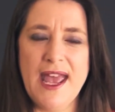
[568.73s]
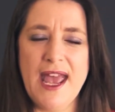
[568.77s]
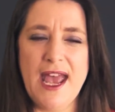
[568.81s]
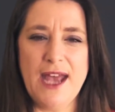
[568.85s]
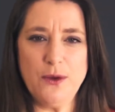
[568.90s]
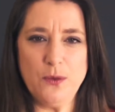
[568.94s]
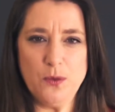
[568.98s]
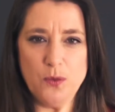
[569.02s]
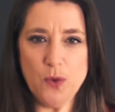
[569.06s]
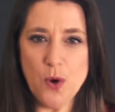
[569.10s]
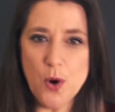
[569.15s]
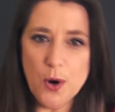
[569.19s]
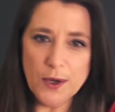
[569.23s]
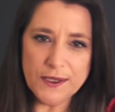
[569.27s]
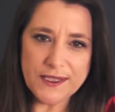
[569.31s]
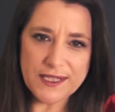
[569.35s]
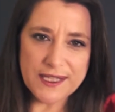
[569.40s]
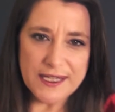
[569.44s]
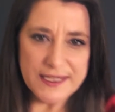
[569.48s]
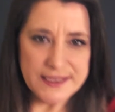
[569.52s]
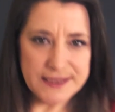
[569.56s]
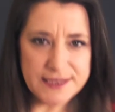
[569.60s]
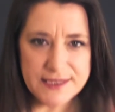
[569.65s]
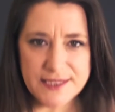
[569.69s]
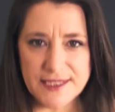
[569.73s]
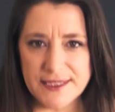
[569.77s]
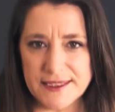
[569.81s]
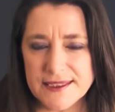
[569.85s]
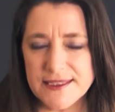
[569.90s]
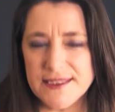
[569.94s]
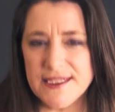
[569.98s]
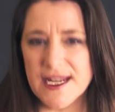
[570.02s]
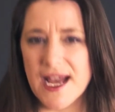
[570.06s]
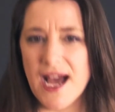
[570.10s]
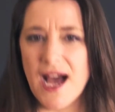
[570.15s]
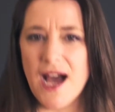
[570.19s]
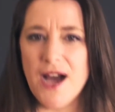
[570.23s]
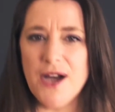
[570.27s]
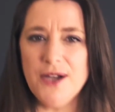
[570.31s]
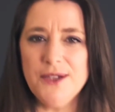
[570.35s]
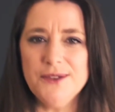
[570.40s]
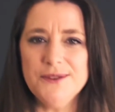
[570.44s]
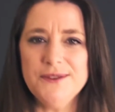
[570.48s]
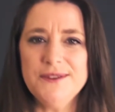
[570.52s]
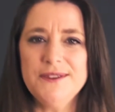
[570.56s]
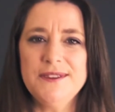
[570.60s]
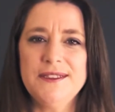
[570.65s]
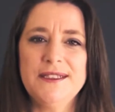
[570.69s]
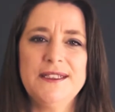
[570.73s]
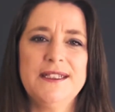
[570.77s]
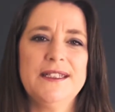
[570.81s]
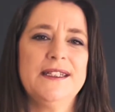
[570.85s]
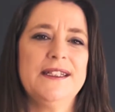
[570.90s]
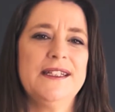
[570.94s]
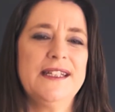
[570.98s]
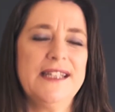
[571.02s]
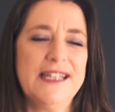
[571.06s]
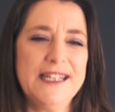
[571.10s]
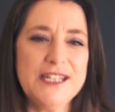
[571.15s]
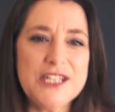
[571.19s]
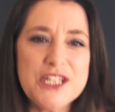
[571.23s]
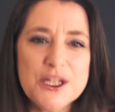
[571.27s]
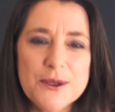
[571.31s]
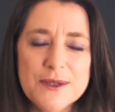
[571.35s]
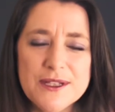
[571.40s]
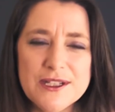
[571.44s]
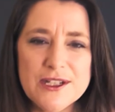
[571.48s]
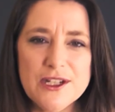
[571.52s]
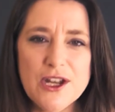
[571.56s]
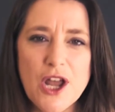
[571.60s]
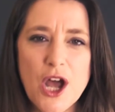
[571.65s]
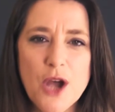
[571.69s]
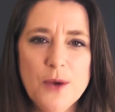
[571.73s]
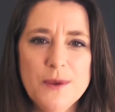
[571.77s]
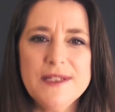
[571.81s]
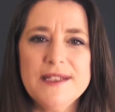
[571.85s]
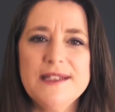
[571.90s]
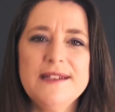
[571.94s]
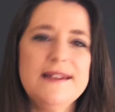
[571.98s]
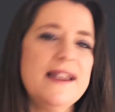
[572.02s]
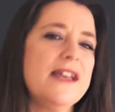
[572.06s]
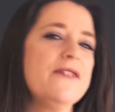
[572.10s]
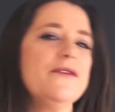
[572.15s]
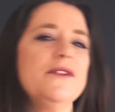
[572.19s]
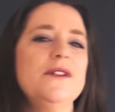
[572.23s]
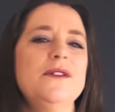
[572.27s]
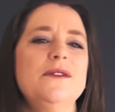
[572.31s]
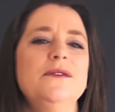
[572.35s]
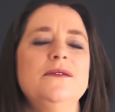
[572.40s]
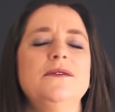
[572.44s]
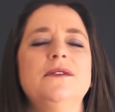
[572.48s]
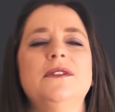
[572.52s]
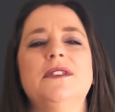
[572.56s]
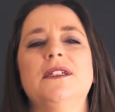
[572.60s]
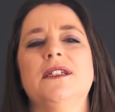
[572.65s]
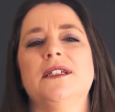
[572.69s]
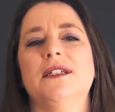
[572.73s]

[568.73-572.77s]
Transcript: and water sinks down into its lowest level,